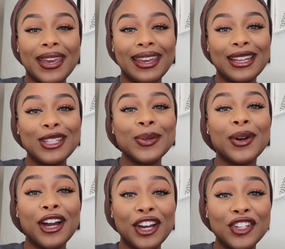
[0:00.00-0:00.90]
made it to
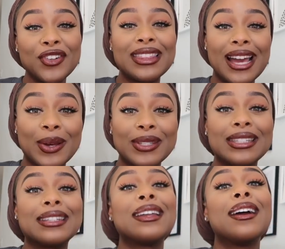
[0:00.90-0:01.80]

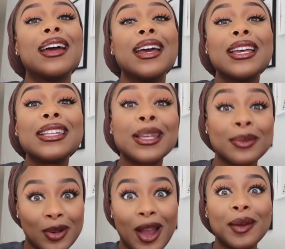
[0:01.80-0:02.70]
100,000
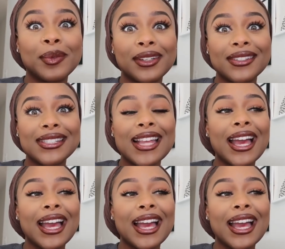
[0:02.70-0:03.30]
subscribers.